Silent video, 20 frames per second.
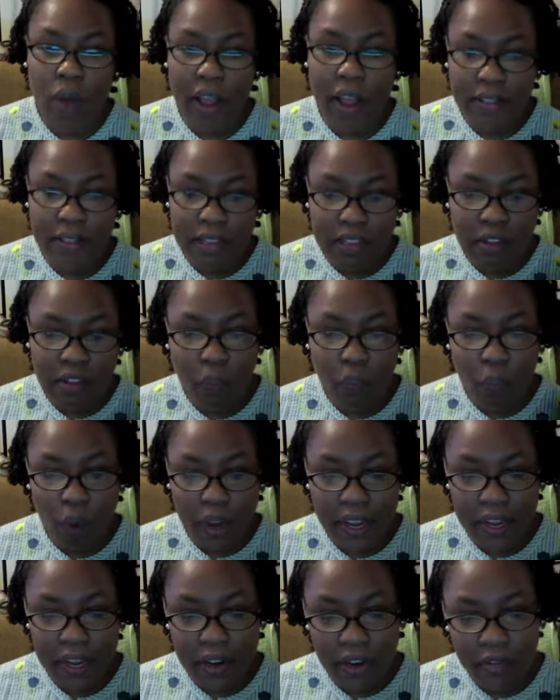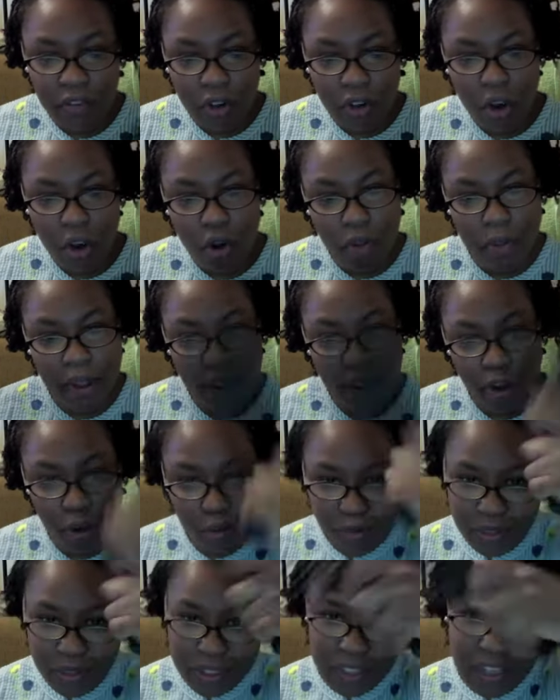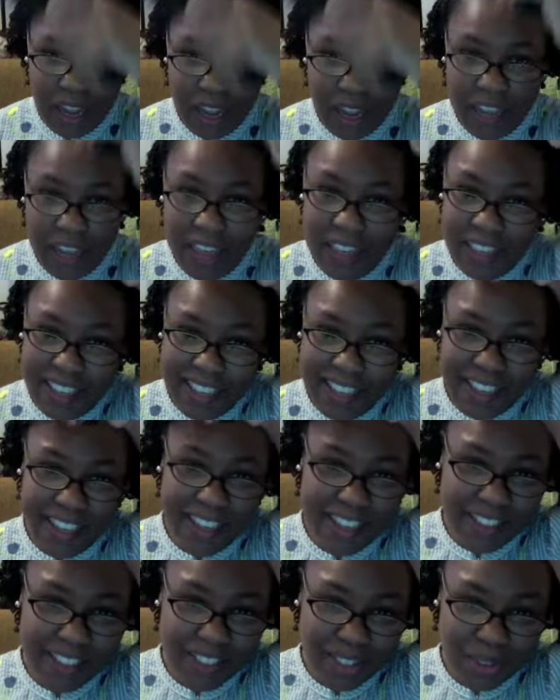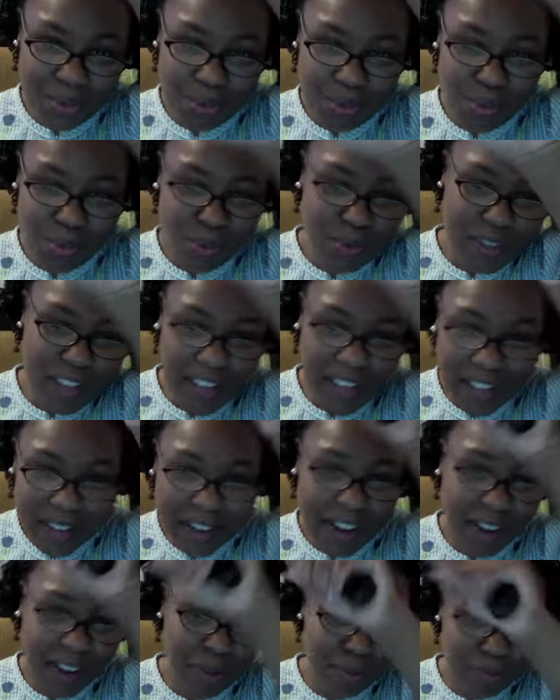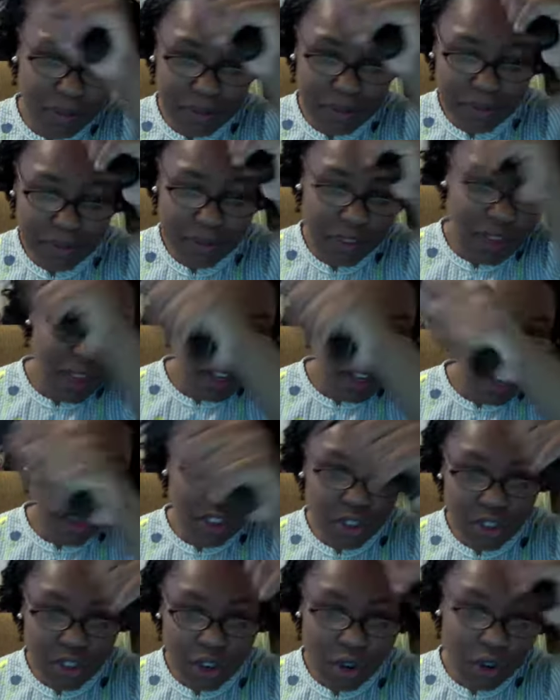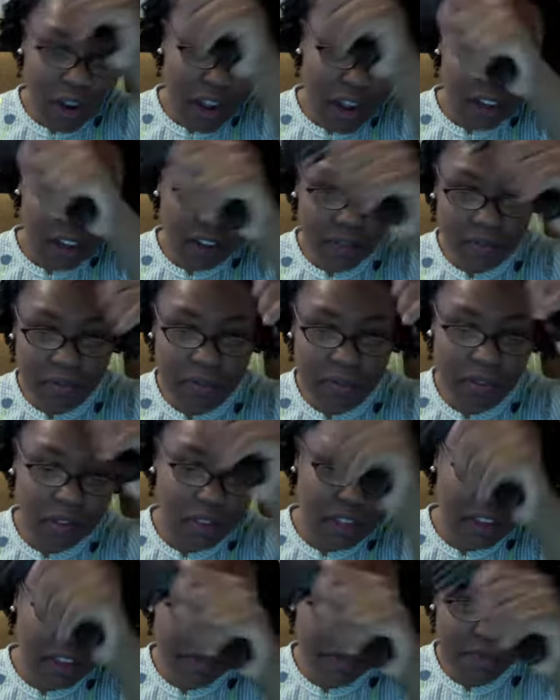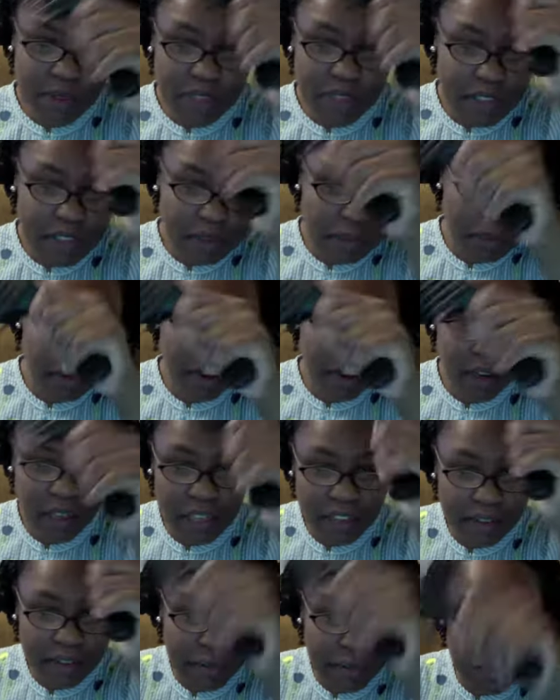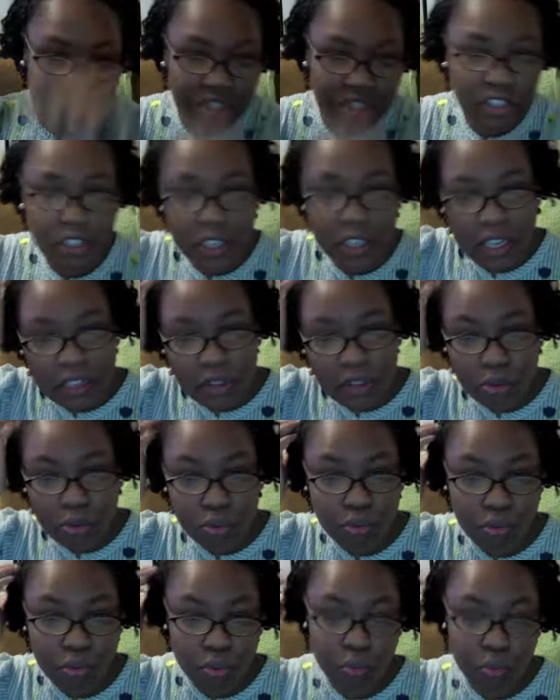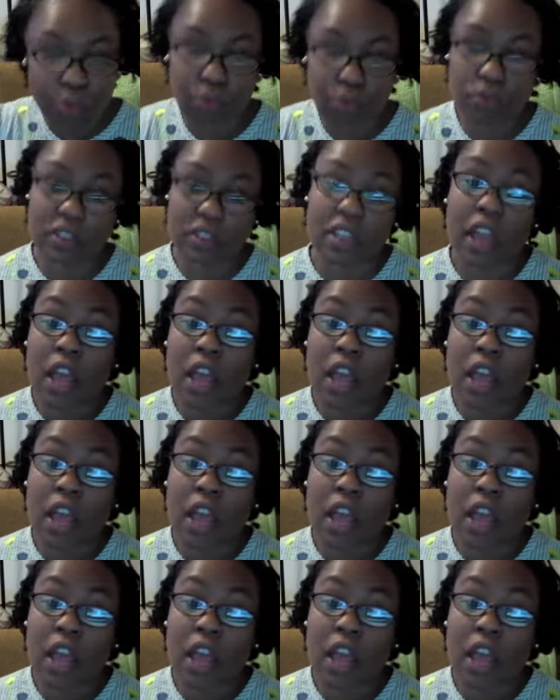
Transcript: I think the weight of the comb helps kind of get into the roots and helps, kind of give me some leverage to get through the roots.